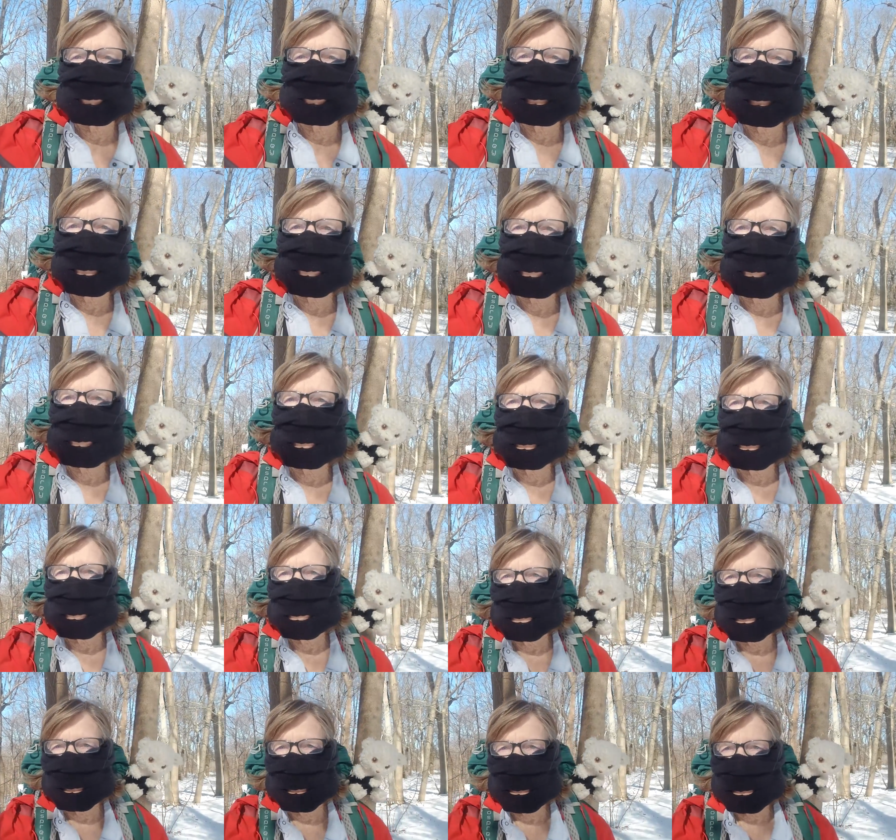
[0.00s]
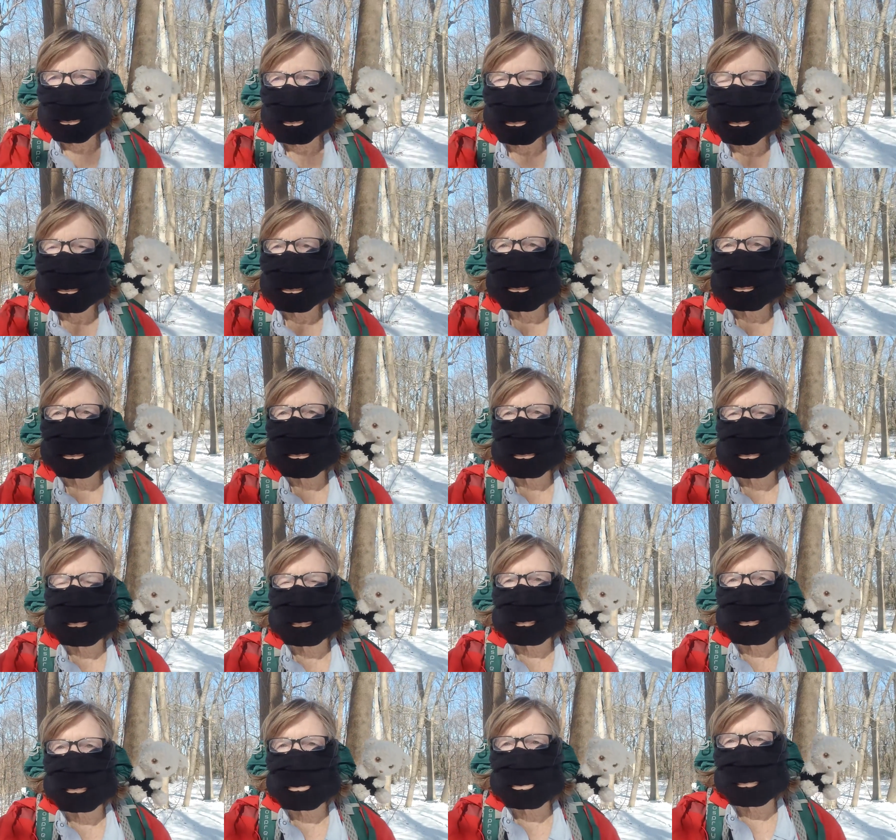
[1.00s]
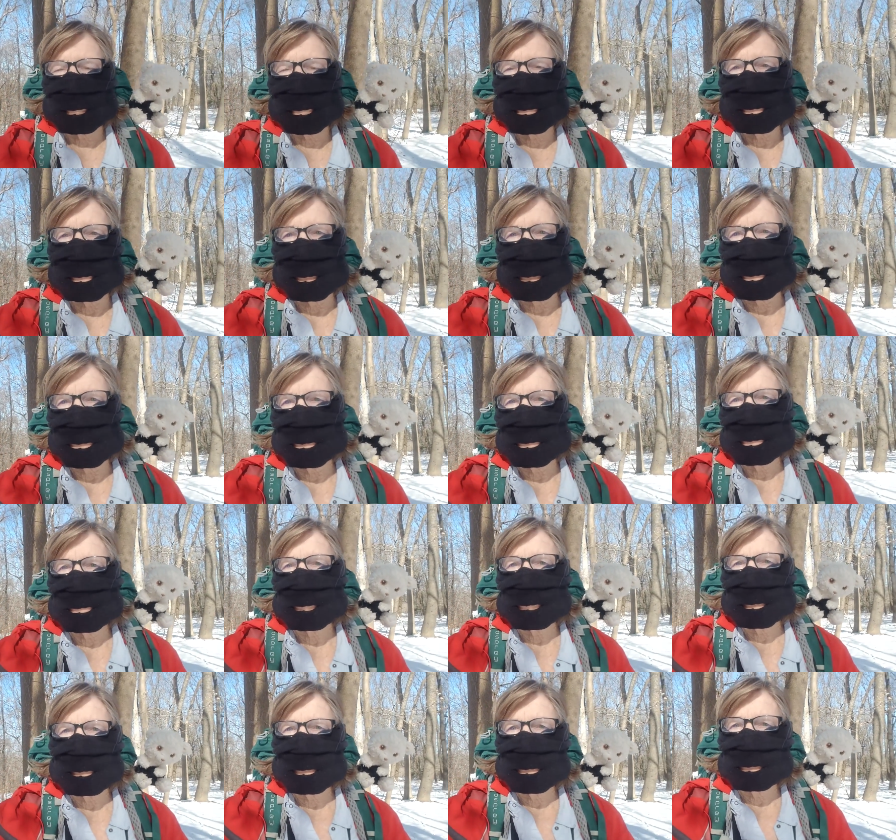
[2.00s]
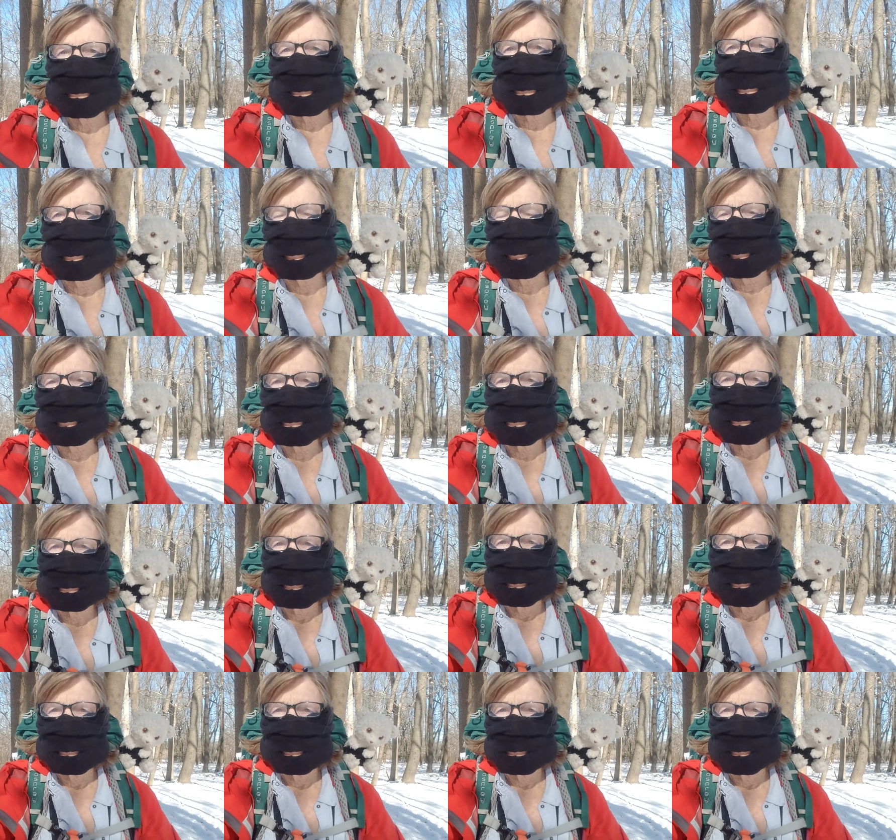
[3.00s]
have happened while I've been hiking. First of all, I did begin to get hot.